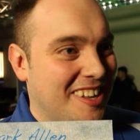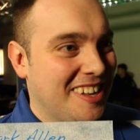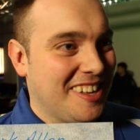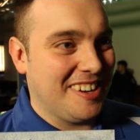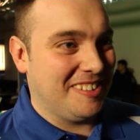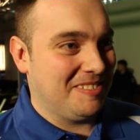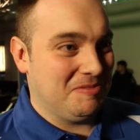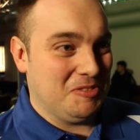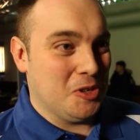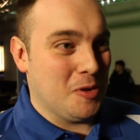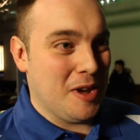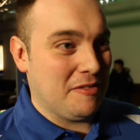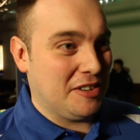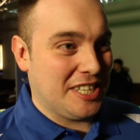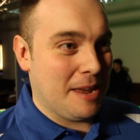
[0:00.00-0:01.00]
And, you
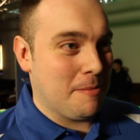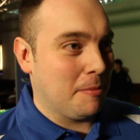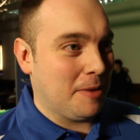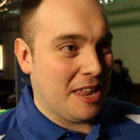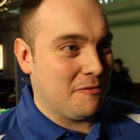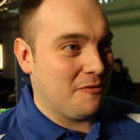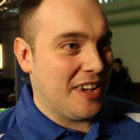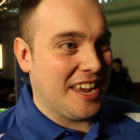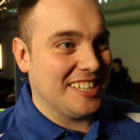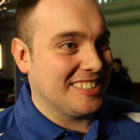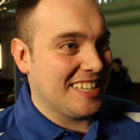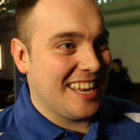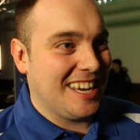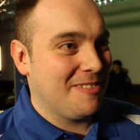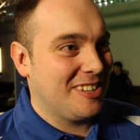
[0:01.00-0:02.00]
know, every time I'm getting
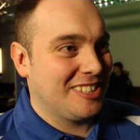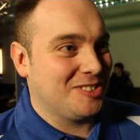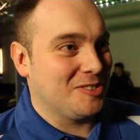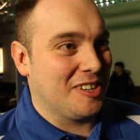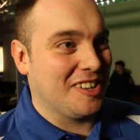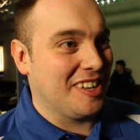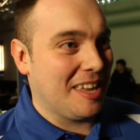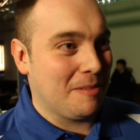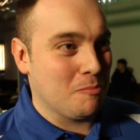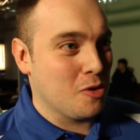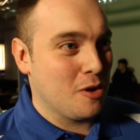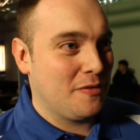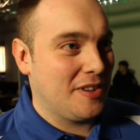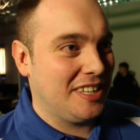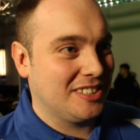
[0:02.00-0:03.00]
fines anyway, so I could get
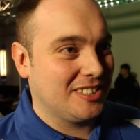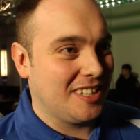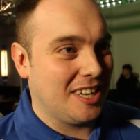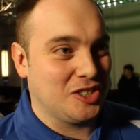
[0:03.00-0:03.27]
more fines.